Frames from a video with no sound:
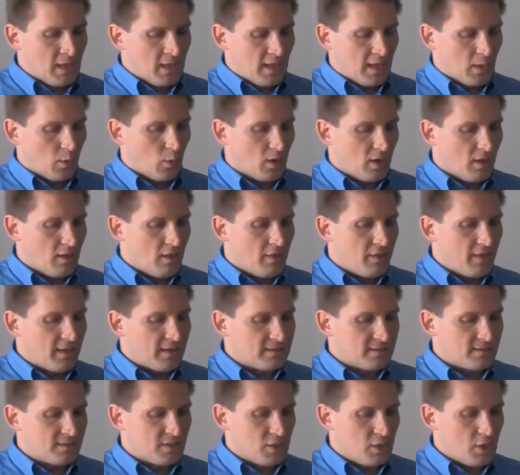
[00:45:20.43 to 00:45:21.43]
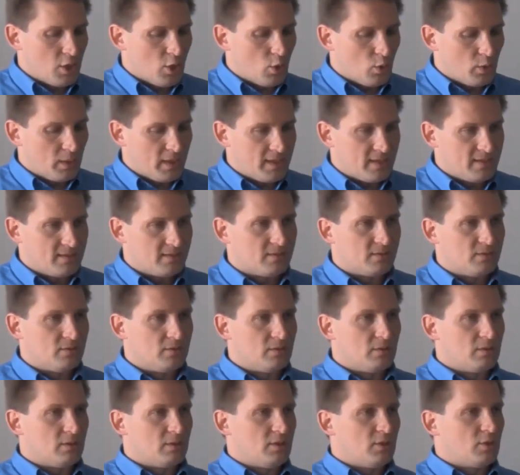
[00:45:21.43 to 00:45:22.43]
And one of the things to note is,
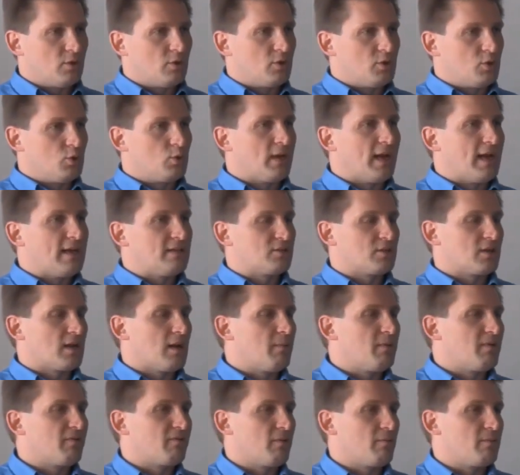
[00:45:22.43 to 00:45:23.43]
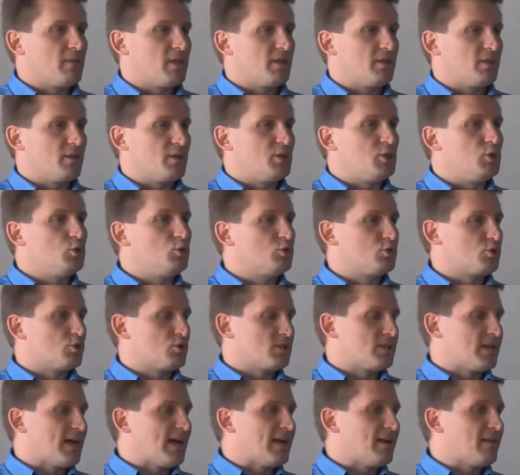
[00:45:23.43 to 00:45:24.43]
you guys are coming from the user
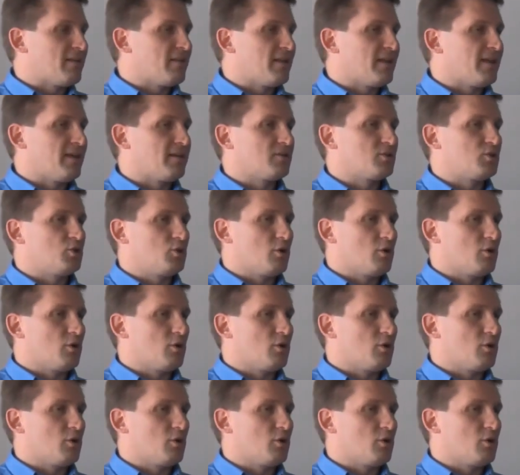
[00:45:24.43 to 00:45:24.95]
side of things,